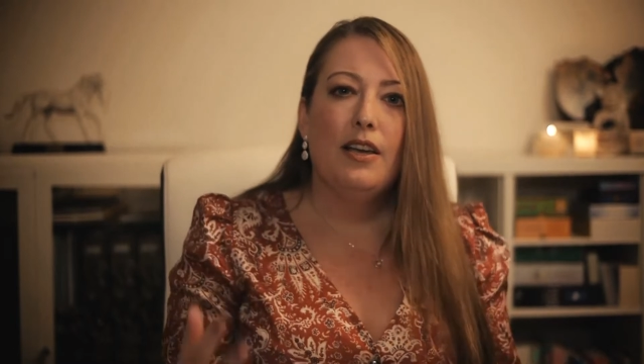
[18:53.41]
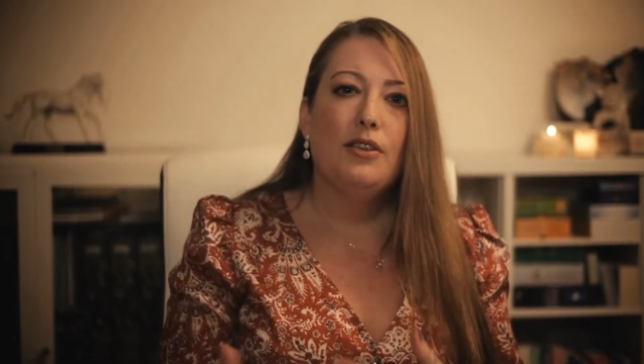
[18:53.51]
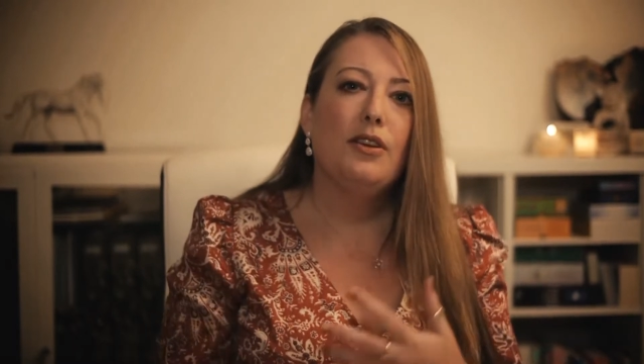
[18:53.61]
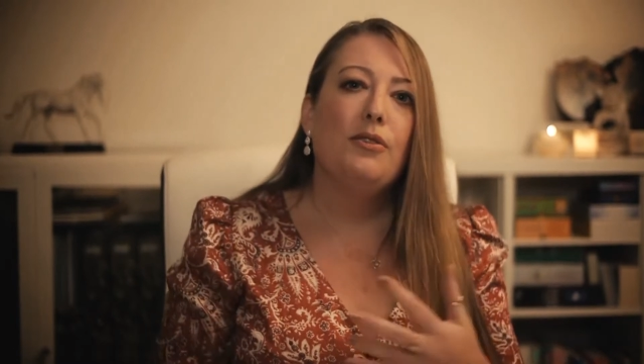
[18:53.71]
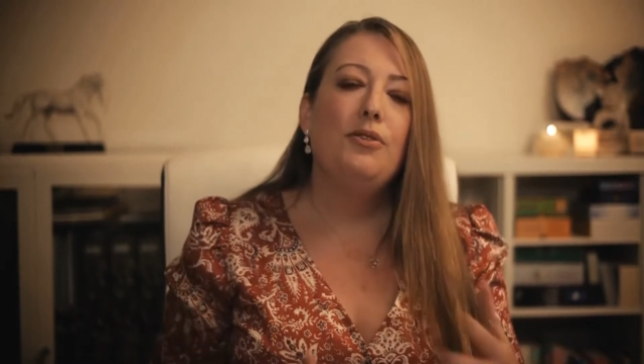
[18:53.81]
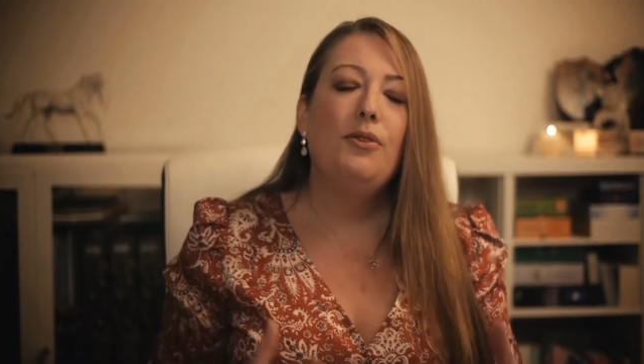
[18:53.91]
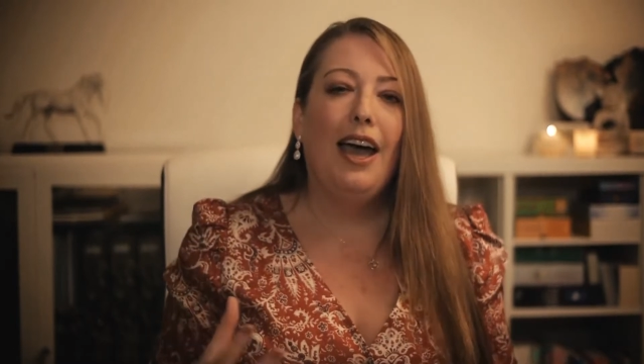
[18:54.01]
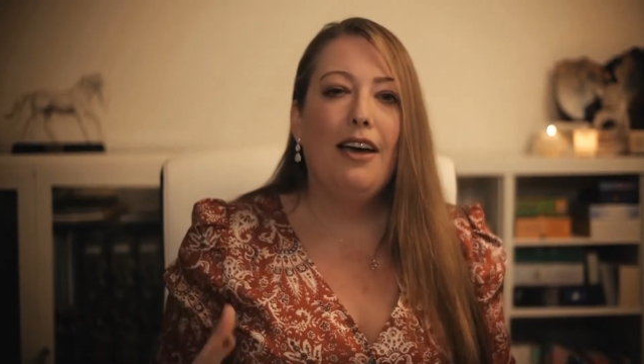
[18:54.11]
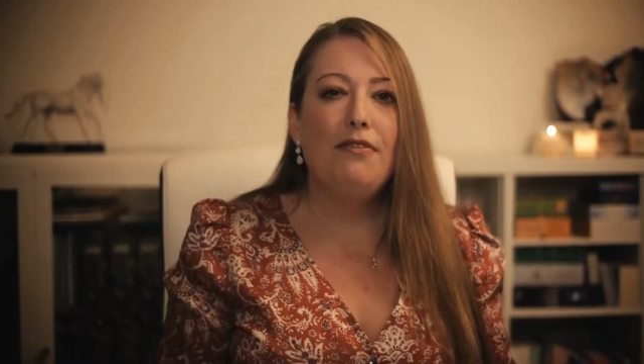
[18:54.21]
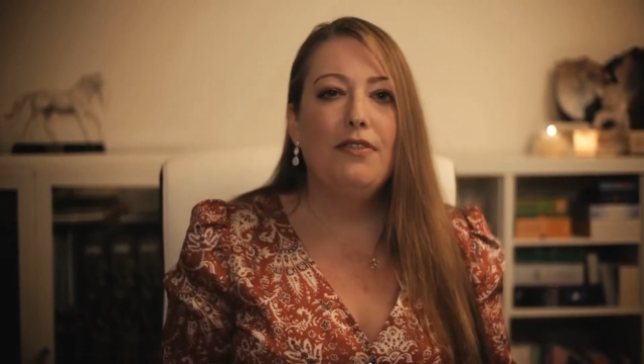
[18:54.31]
So you
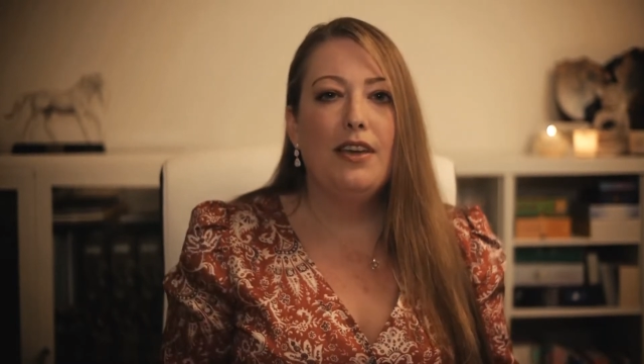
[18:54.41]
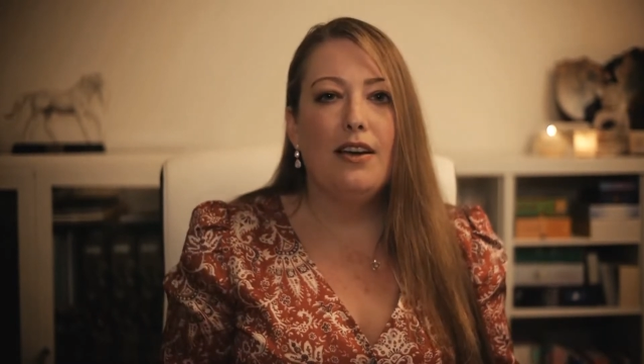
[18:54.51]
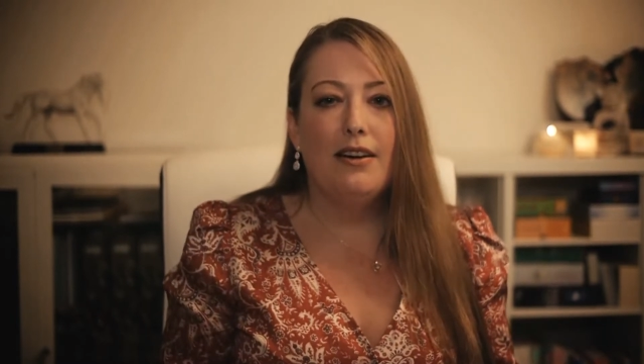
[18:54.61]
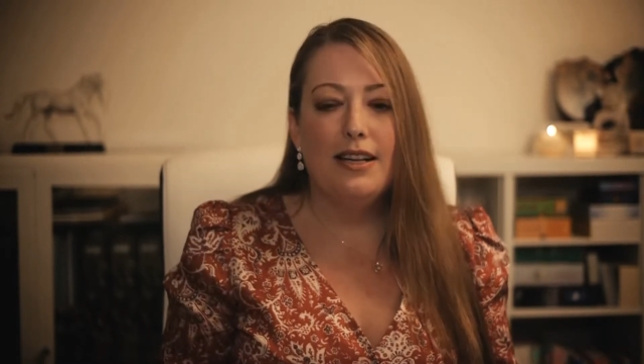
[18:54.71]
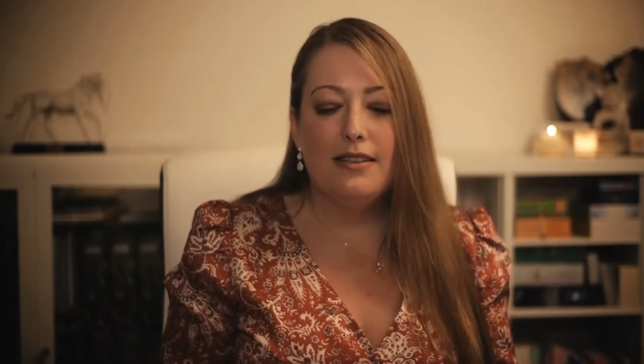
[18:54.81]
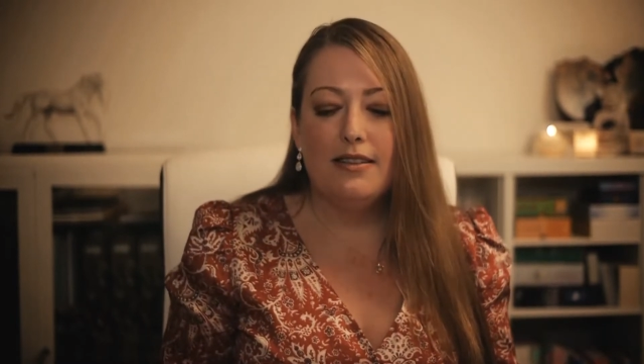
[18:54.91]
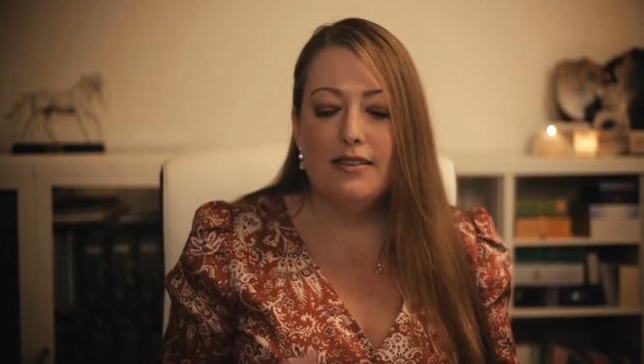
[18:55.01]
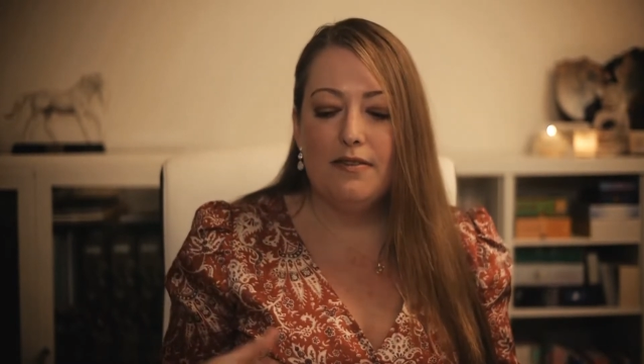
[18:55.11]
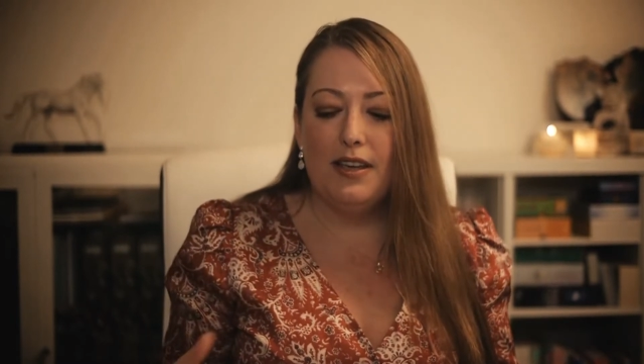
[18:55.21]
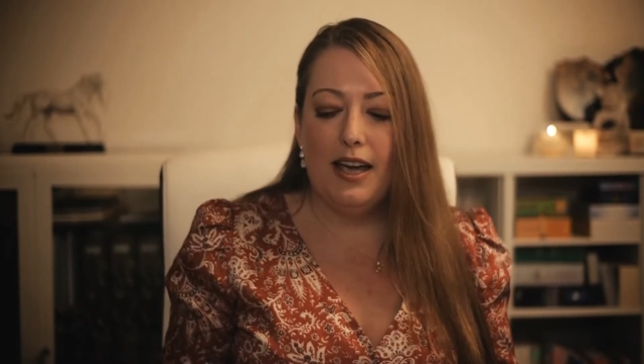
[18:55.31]
have the
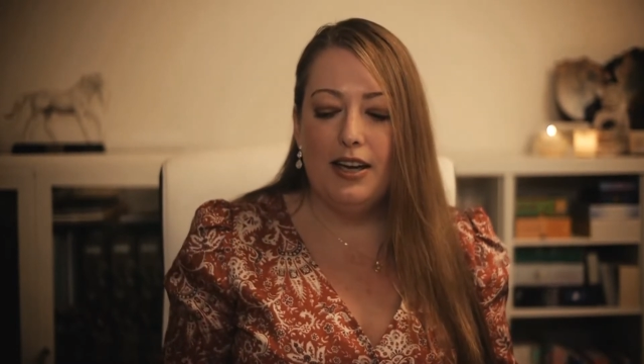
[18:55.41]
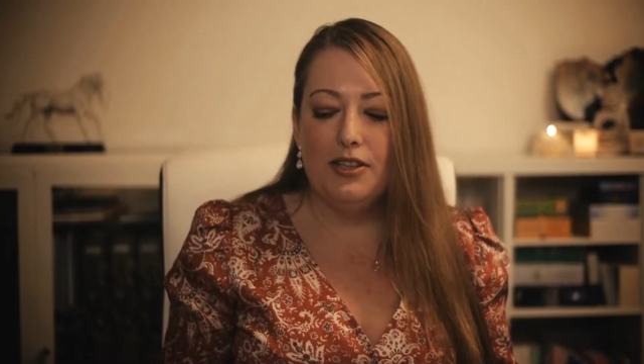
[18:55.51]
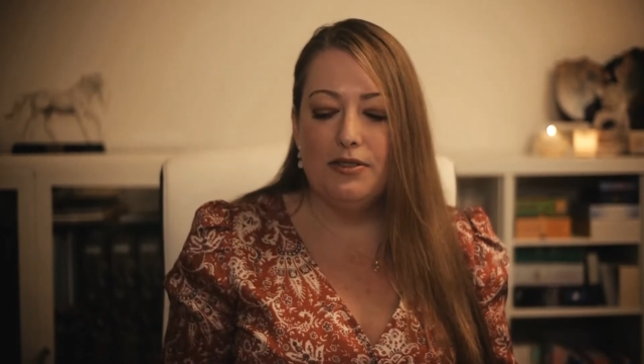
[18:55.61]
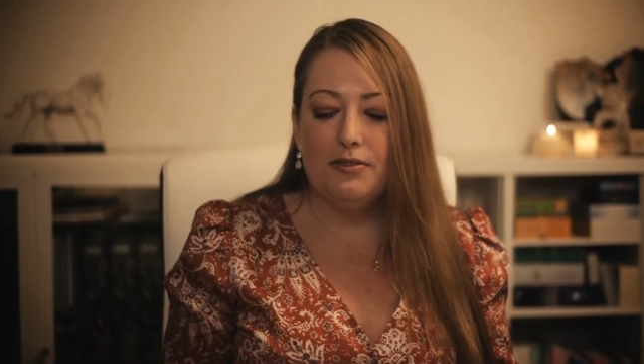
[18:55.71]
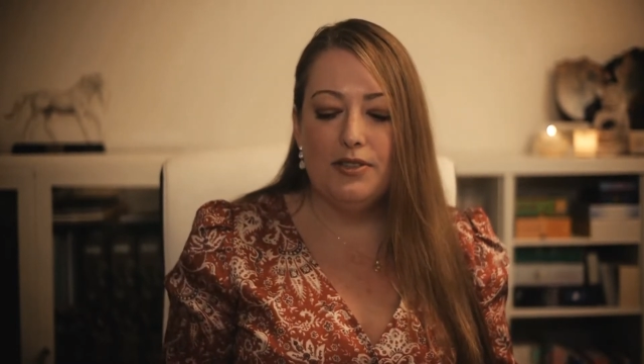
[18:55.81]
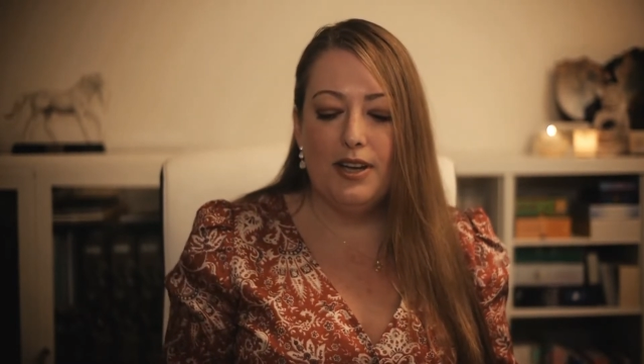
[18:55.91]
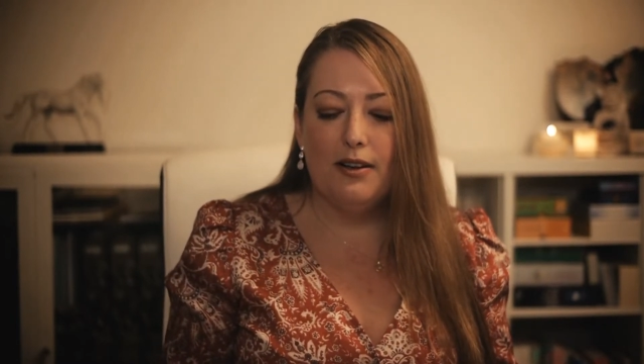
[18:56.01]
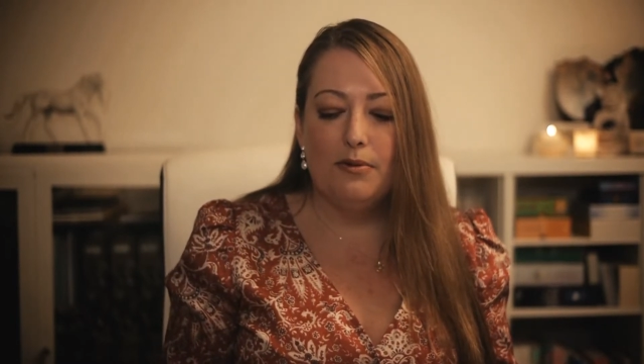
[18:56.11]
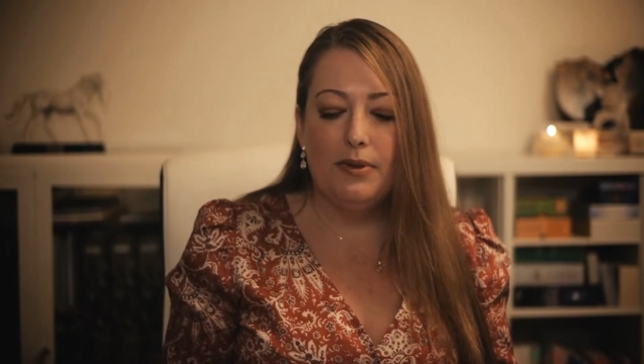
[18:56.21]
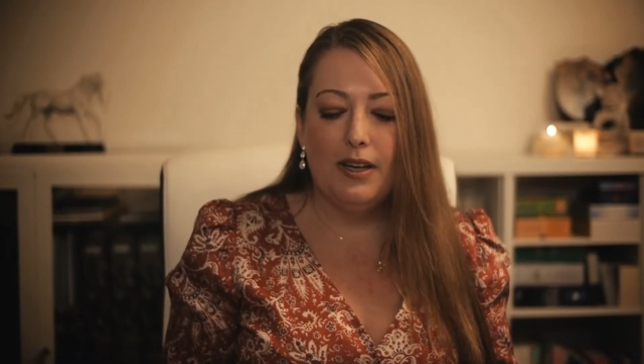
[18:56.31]
guidance of the angels to
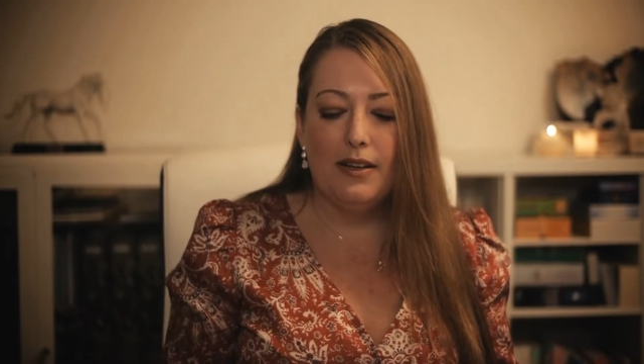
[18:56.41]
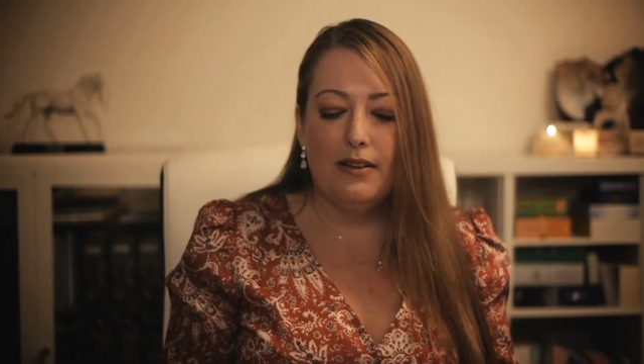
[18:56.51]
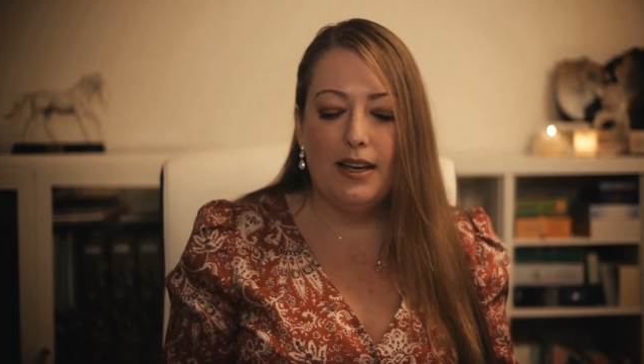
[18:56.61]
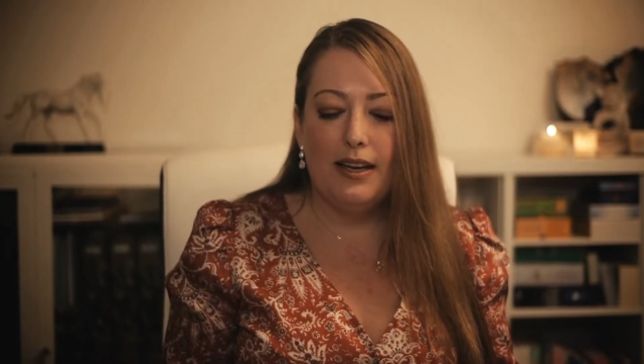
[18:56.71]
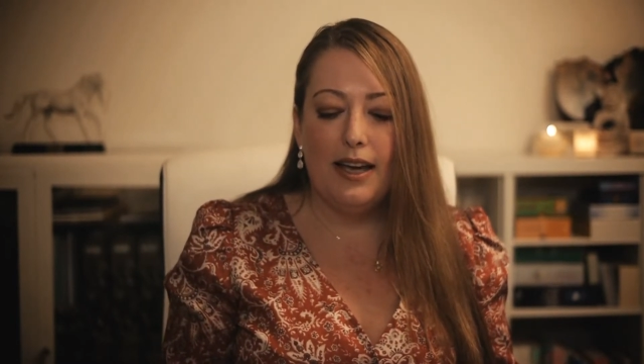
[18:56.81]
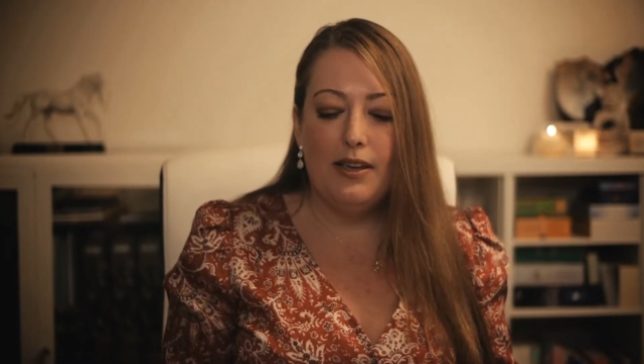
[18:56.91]
help you, okay?